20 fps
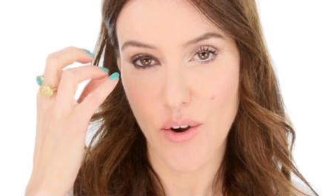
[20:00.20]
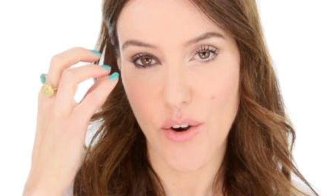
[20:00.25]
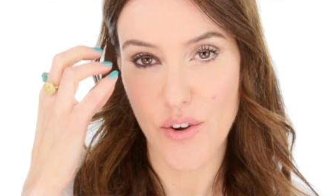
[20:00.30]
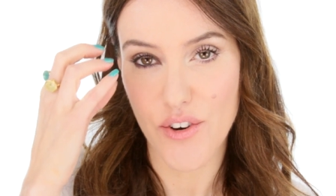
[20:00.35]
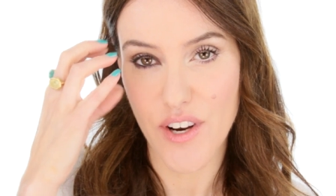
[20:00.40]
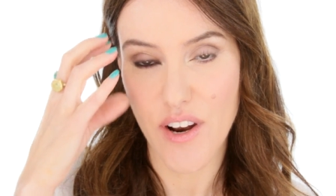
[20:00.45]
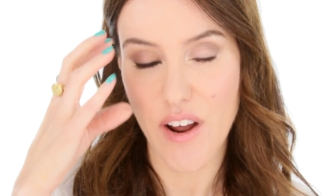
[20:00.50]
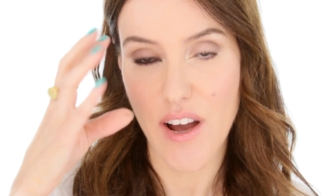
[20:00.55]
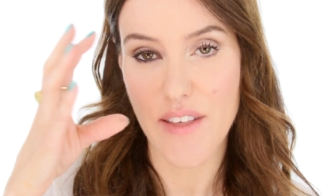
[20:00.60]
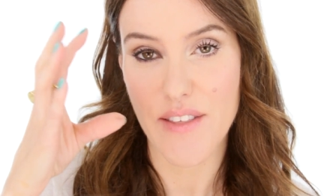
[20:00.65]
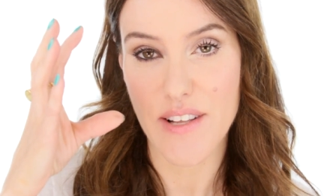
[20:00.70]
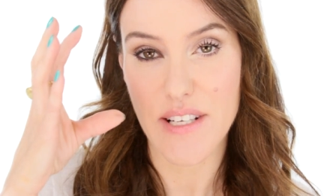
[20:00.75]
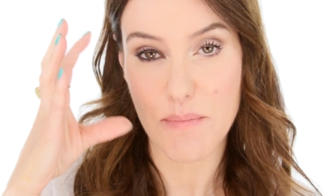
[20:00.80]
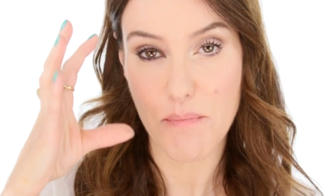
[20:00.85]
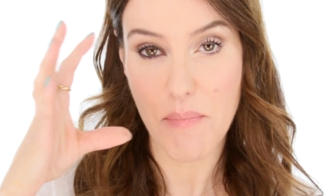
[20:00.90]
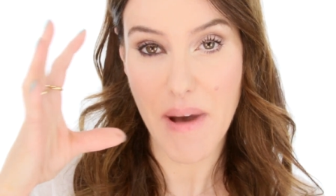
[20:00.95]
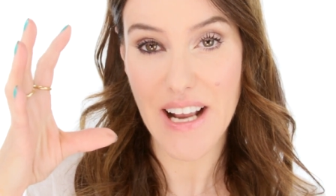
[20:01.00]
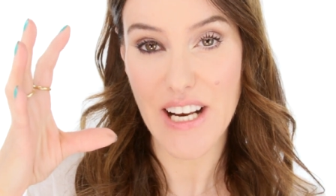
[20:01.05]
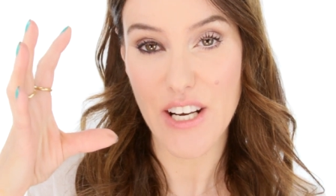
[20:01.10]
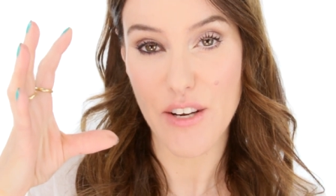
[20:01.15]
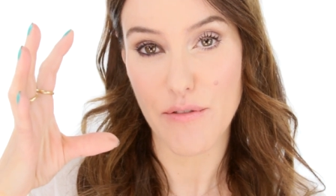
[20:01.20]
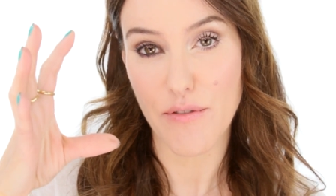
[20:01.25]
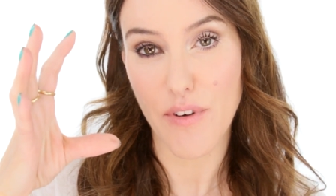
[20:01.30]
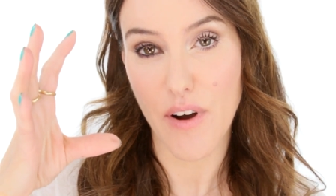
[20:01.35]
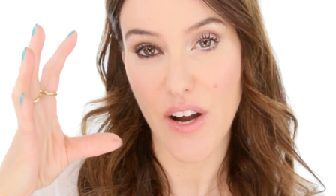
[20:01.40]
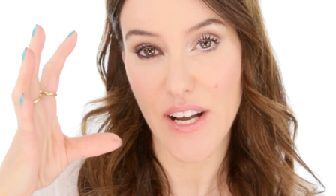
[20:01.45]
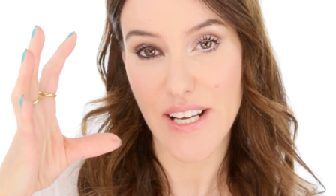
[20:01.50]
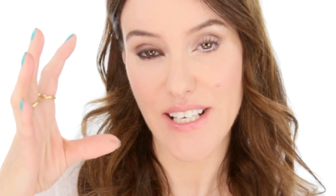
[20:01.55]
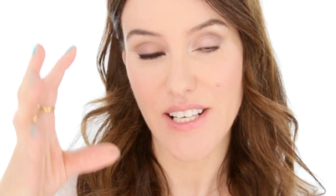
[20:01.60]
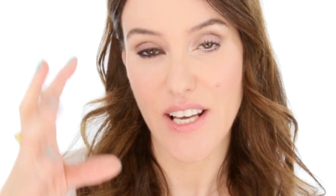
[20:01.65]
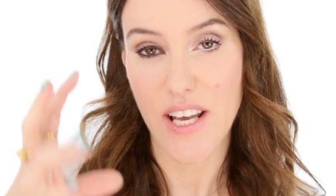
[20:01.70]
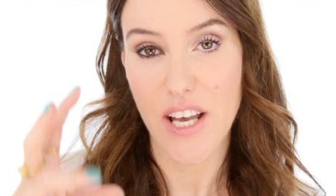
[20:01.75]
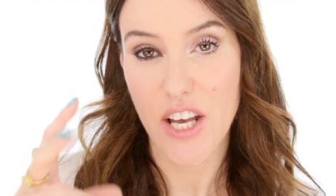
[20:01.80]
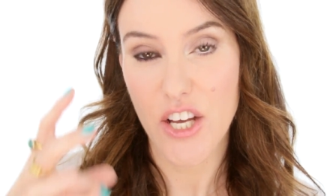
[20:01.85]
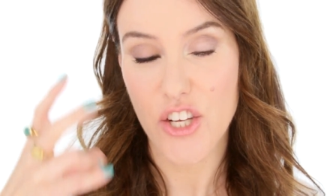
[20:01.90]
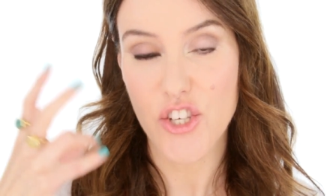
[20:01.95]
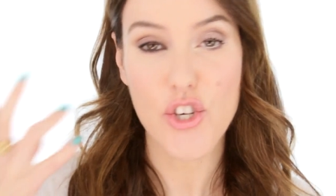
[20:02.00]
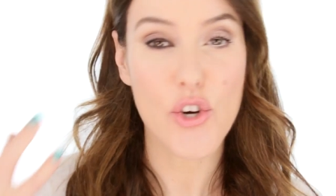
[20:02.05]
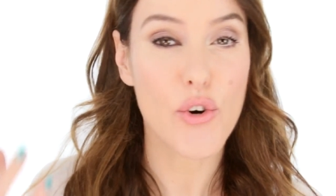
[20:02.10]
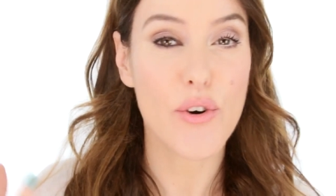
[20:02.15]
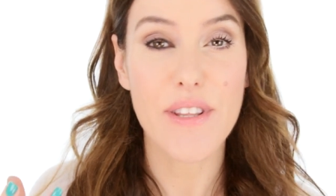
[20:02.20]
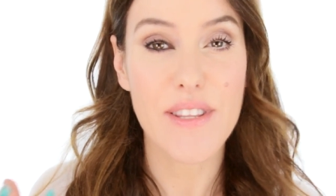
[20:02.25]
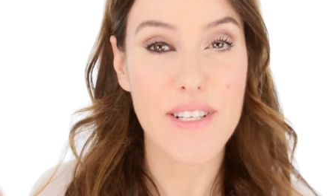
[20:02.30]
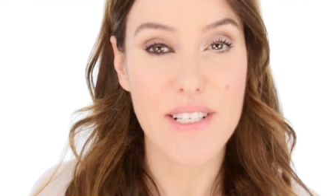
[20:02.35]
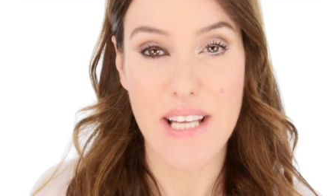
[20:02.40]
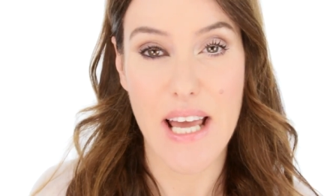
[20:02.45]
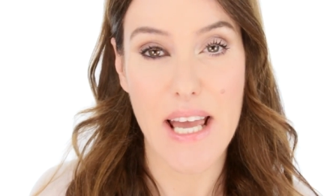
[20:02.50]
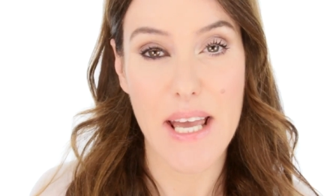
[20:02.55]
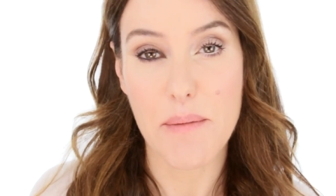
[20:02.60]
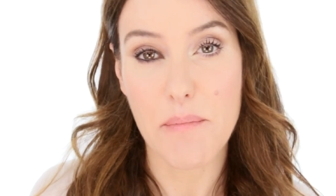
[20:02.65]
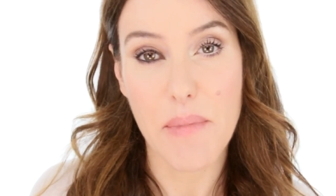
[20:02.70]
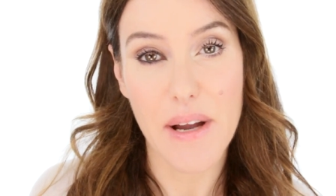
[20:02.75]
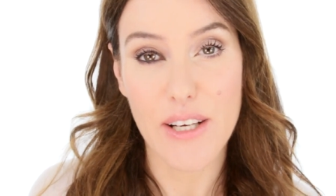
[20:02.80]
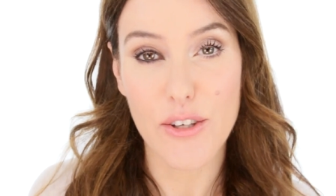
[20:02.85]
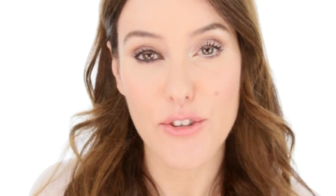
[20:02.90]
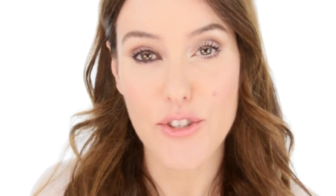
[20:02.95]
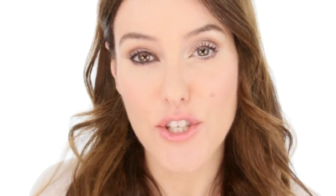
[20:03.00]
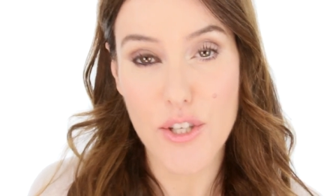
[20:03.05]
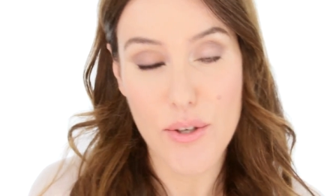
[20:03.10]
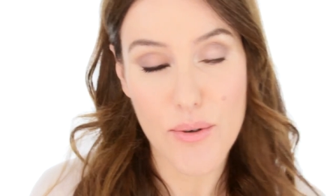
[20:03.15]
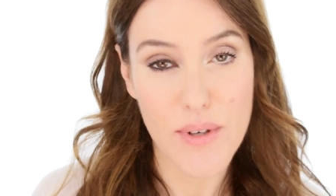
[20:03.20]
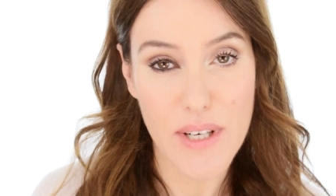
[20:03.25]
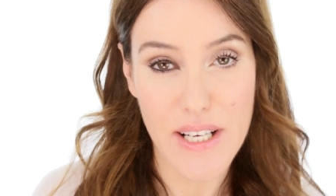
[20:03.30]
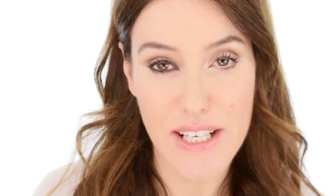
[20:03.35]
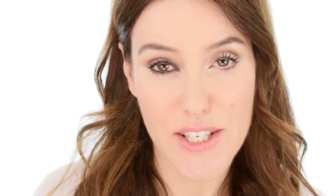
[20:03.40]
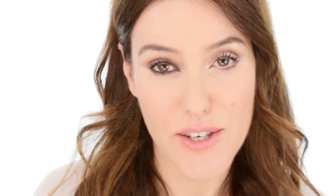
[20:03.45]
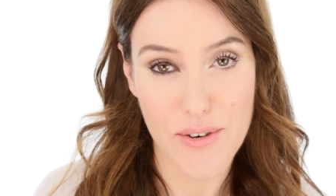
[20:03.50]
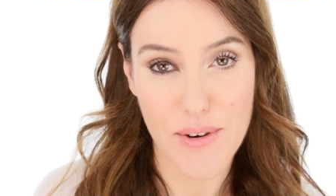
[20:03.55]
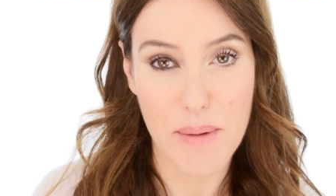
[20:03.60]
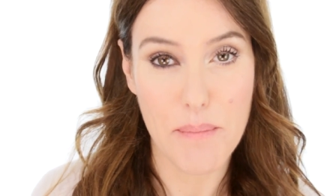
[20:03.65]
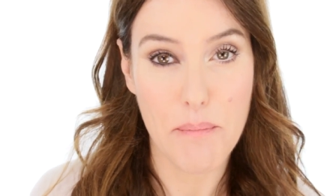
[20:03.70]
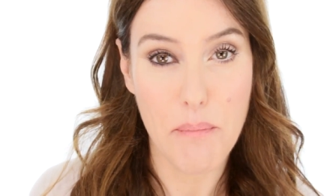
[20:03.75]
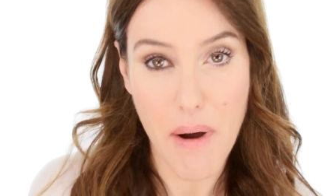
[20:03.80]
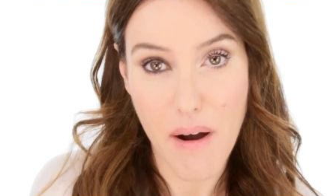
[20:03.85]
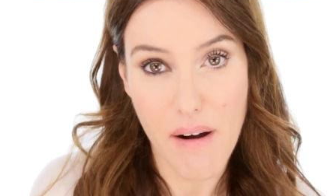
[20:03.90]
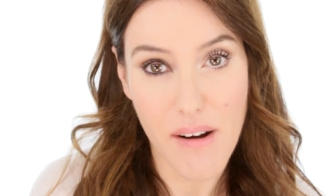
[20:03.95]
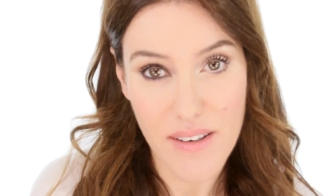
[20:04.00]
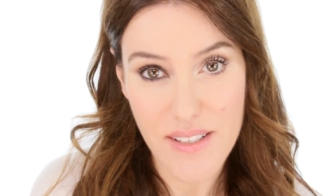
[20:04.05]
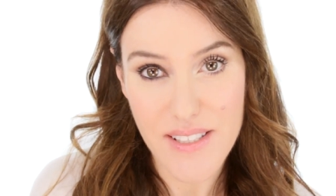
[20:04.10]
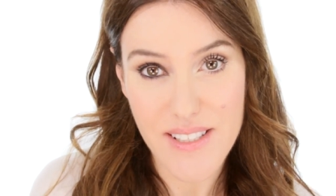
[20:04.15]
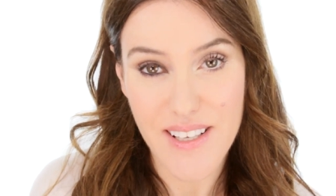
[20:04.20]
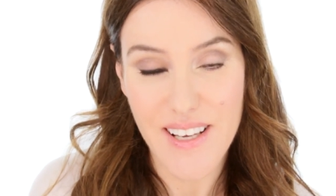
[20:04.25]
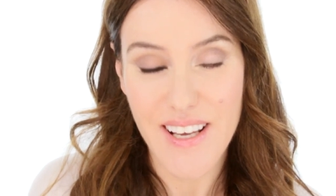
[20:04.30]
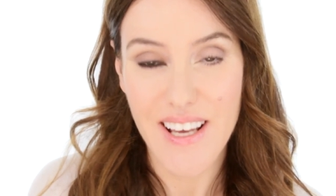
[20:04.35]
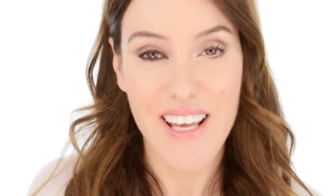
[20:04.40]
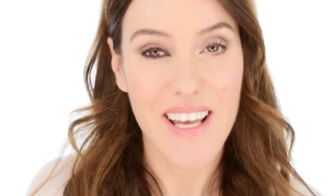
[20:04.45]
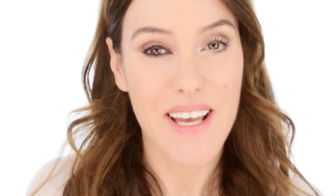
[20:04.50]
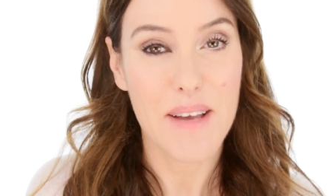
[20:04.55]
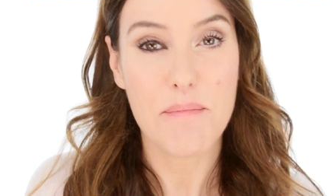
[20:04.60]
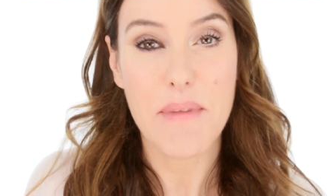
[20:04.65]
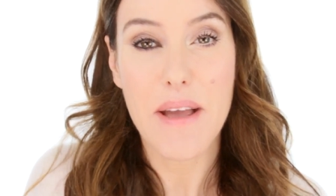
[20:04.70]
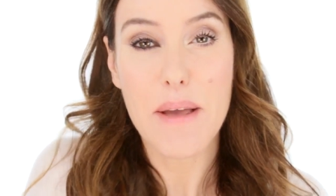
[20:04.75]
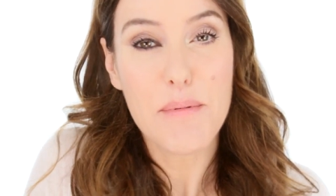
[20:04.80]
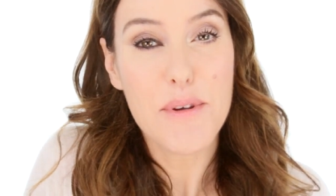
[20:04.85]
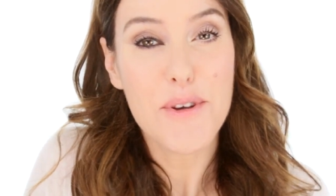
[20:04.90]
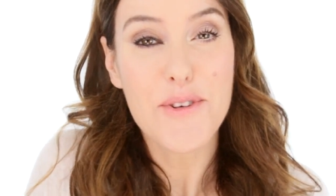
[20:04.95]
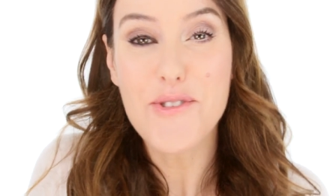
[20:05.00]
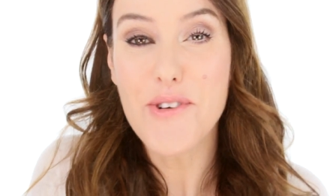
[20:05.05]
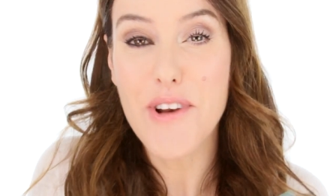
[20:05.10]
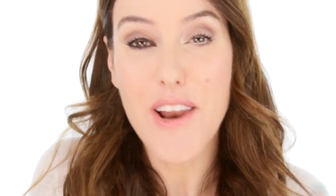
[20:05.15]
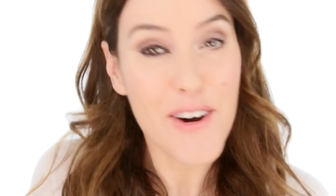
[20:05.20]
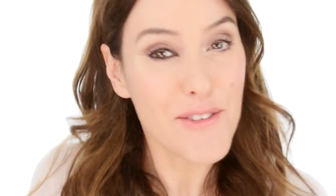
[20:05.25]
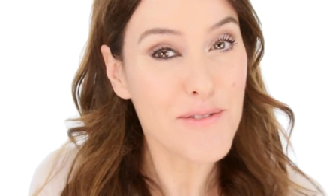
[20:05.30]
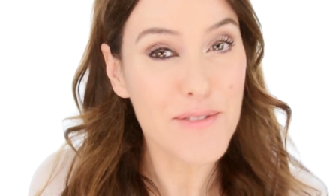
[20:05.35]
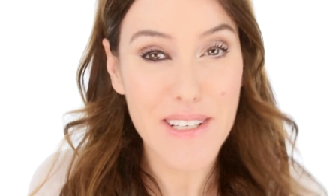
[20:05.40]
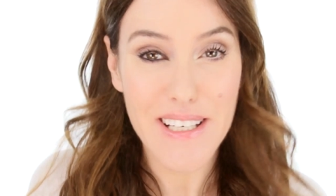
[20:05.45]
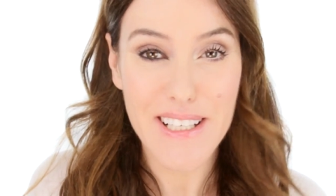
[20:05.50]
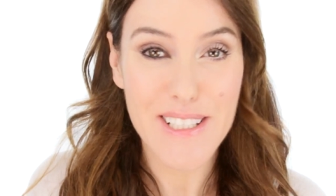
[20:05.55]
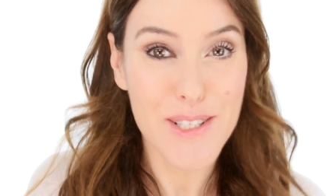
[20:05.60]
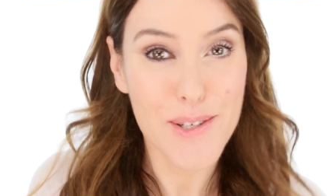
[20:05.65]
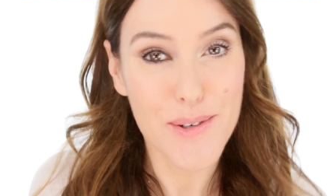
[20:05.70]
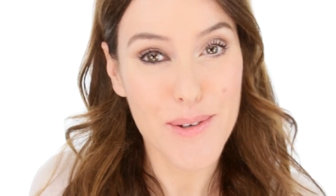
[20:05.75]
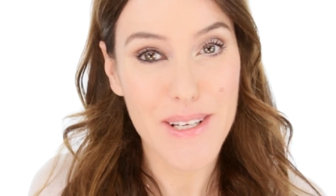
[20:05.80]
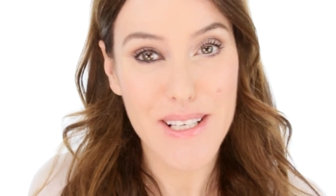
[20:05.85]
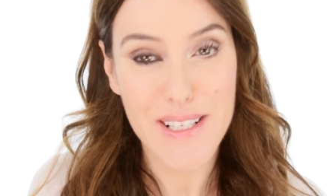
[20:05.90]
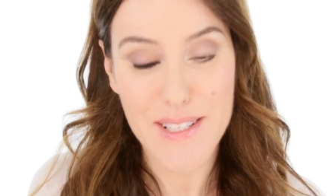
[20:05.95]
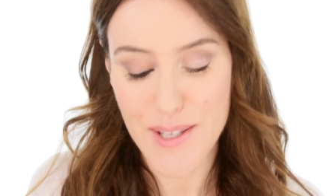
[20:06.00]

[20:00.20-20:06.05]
on an eye that's magnified during the day, it might look too glittery, but maybe you love glittery.